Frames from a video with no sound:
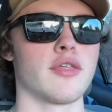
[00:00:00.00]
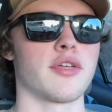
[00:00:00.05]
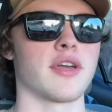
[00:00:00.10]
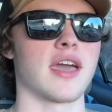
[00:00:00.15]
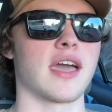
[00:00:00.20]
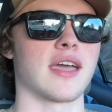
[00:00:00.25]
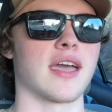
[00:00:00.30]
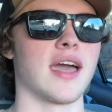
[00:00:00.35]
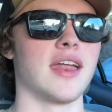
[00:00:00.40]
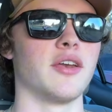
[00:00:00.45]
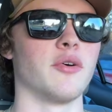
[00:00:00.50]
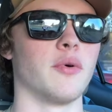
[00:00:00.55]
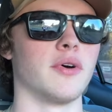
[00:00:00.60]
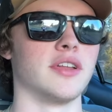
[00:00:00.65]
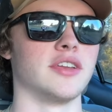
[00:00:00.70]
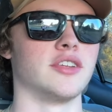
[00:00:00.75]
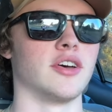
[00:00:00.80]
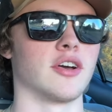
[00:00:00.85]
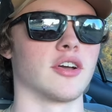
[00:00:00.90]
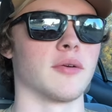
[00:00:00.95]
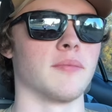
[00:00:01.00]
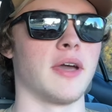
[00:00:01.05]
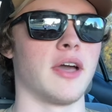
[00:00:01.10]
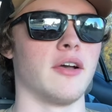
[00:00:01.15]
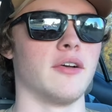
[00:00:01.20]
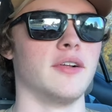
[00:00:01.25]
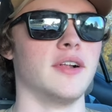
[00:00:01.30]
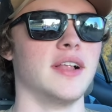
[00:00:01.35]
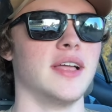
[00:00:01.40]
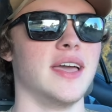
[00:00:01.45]
thing I kind of want to talk
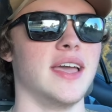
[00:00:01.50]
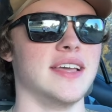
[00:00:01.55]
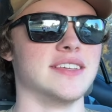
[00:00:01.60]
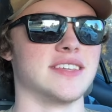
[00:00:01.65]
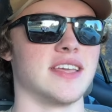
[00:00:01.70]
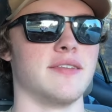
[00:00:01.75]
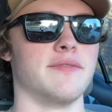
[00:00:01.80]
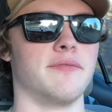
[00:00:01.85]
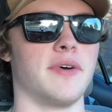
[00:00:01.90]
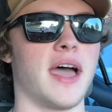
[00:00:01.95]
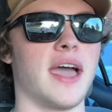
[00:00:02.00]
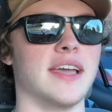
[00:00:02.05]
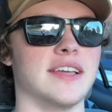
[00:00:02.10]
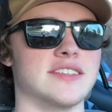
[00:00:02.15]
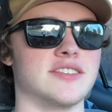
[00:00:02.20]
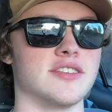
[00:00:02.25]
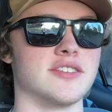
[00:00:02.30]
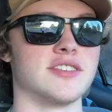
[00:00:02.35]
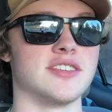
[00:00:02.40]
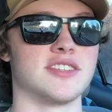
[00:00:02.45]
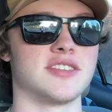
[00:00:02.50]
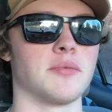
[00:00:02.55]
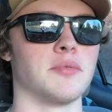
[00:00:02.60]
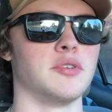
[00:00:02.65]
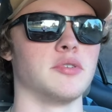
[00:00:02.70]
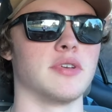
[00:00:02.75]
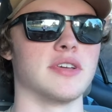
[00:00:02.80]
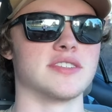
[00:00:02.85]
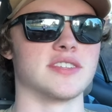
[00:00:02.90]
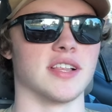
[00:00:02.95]
about is advice, just as someone
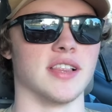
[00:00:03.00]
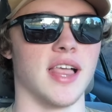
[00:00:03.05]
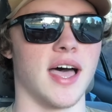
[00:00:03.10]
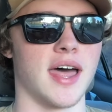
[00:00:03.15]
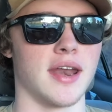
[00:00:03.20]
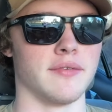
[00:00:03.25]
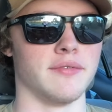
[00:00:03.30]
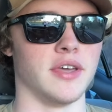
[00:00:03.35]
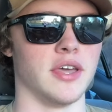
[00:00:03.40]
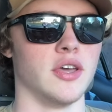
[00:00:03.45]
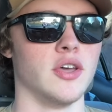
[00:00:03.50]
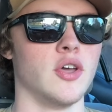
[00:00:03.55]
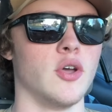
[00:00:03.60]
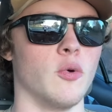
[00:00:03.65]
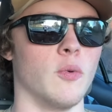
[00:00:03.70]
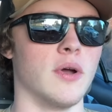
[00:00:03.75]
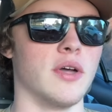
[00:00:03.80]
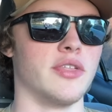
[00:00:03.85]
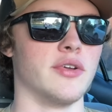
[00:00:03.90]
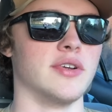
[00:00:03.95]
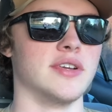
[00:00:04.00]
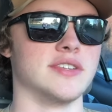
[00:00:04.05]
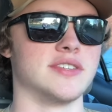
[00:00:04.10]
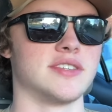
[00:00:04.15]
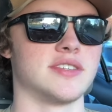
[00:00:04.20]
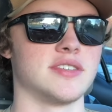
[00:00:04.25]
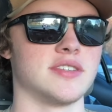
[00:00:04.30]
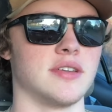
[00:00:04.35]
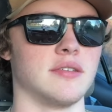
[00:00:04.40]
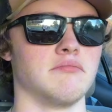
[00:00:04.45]
who gets a lot of it, whether
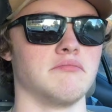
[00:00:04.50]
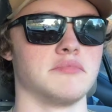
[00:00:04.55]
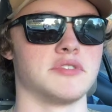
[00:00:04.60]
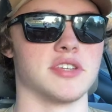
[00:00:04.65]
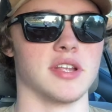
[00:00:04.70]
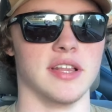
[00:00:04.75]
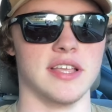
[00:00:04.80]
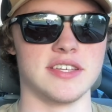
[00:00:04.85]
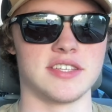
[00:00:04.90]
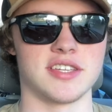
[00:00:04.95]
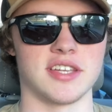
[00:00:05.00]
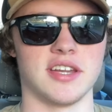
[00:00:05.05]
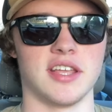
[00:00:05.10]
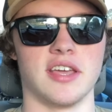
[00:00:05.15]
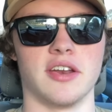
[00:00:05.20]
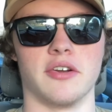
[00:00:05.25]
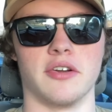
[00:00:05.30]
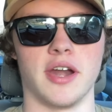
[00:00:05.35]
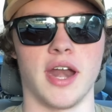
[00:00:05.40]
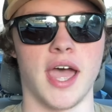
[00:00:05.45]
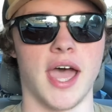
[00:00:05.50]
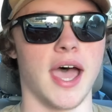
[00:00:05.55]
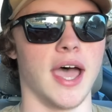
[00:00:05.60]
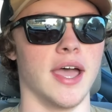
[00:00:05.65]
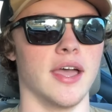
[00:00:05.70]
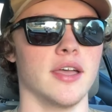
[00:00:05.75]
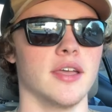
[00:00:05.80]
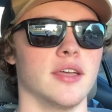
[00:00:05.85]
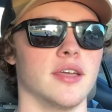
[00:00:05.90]
it's solicited or not.